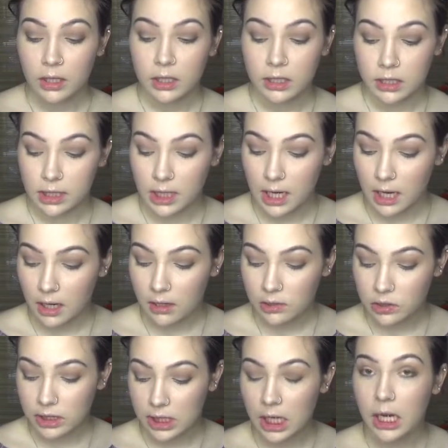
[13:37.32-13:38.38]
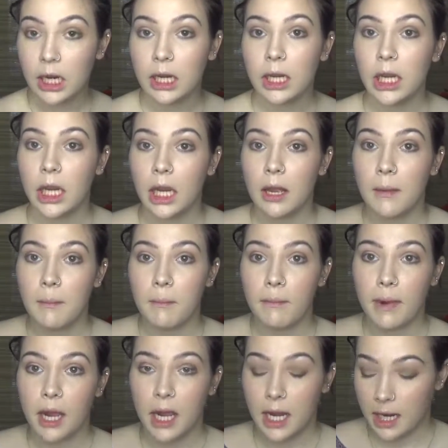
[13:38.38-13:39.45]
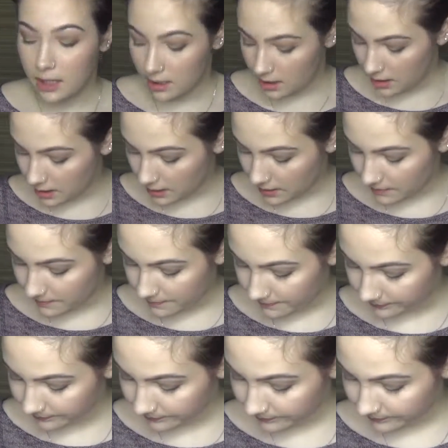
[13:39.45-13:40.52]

Now taking my